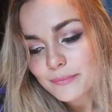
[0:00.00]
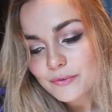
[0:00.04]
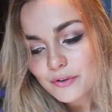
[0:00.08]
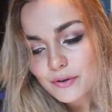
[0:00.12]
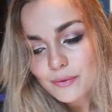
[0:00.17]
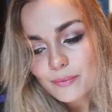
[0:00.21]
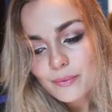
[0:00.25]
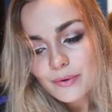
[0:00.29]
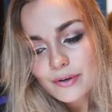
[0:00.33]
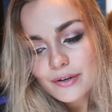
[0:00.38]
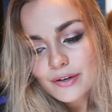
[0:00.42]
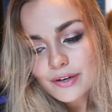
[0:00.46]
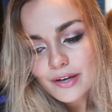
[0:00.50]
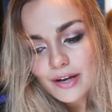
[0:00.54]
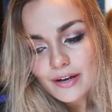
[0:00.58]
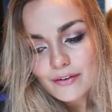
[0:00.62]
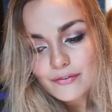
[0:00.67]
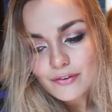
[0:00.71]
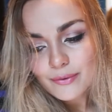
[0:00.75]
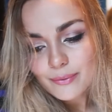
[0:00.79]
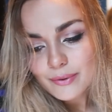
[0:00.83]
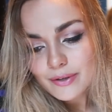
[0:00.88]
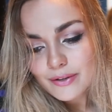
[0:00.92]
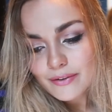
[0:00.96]
Don't worry,
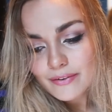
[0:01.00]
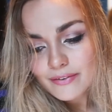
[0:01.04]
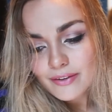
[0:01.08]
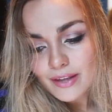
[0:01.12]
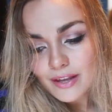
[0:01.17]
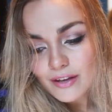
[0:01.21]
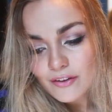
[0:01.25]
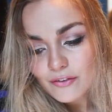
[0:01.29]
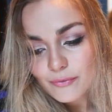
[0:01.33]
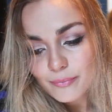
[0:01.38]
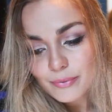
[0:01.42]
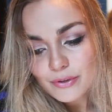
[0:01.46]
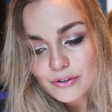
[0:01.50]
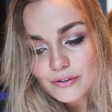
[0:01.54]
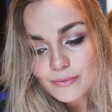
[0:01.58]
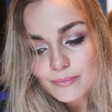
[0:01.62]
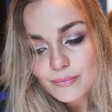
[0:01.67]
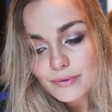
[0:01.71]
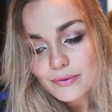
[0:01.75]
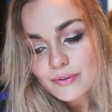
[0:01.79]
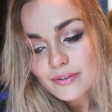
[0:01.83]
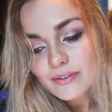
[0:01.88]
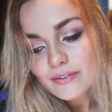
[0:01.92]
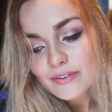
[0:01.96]
everyone is safe, but your
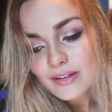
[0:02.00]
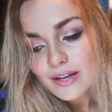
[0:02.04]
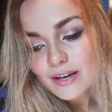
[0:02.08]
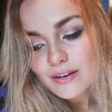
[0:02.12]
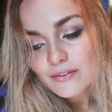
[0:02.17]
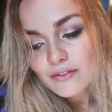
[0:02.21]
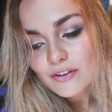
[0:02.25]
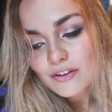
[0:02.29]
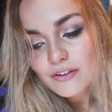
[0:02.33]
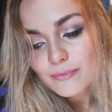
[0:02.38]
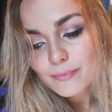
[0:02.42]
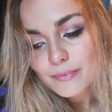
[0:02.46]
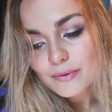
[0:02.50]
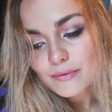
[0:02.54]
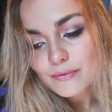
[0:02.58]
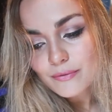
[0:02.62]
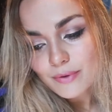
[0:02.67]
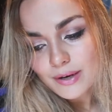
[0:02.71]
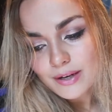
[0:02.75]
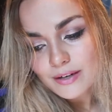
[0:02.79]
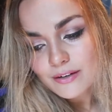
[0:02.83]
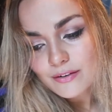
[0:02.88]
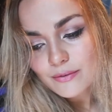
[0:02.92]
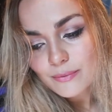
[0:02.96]
beauty stash has been
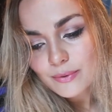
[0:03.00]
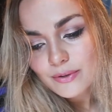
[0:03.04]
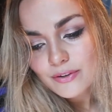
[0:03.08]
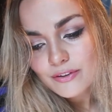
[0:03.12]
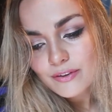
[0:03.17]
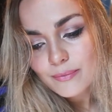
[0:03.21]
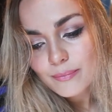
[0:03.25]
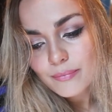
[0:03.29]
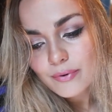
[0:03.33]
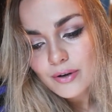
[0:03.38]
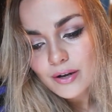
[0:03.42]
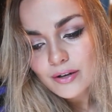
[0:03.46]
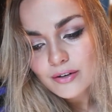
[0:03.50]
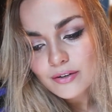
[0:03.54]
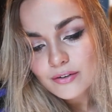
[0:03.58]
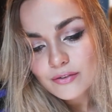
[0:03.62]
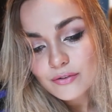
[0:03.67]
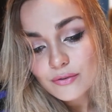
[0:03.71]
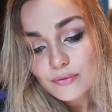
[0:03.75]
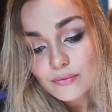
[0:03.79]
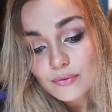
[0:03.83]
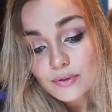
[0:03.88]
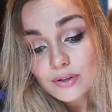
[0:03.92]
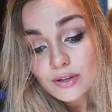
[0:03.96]
raided. What's the product
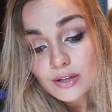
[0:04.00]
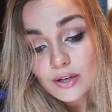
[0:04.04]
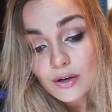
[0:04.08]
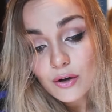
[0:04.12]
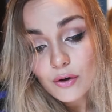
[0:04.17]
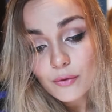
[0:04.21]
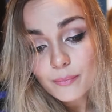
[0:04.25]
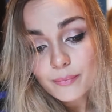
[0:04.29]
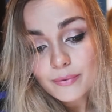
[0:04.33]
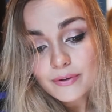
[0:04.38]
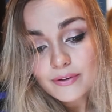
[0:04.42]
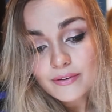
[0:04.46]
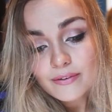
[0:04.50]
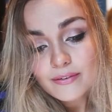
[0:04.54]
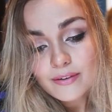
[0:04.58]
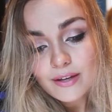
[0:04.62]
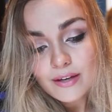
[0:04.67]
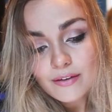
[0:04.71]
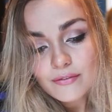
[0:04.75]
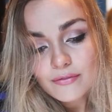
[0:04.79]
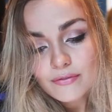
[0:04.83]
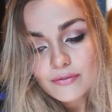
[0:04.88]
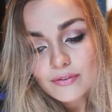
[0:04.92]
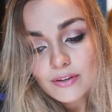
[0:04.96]
you really hope is
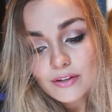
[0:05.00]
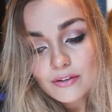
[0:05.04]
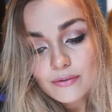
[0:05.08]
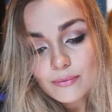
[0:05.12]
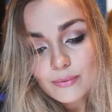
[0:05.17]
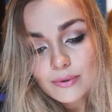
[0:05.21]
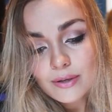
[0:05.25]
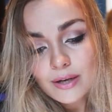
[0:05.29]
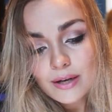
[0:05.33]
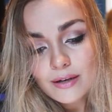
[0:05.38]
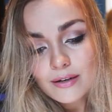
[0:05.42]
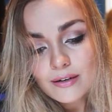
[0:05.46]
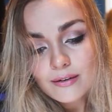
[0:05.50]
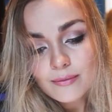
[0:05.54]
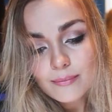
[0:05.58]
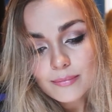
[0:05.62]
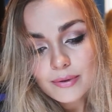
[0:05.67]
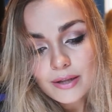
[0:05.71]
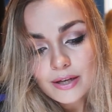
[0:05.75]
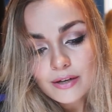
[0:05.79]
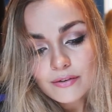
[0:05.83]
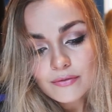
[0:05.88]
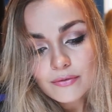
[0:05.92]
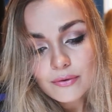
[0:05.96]
safe? This one I didn't
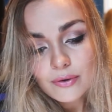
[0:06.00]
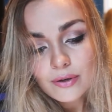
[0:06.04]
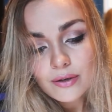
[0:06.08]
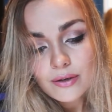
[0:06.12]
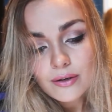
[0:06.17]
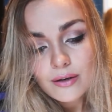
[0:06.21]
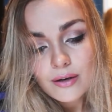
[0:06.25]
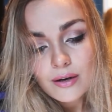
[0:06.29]
plan for.